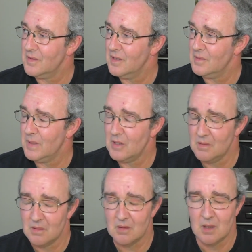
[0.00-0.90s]
So it's been
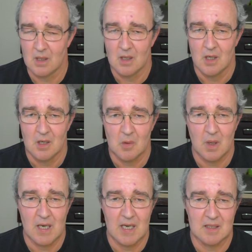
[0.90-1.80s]

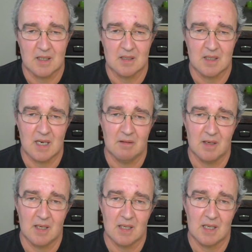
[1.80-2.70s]
quite a hectic day
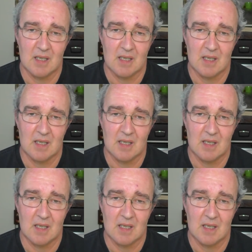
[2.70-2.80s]
really.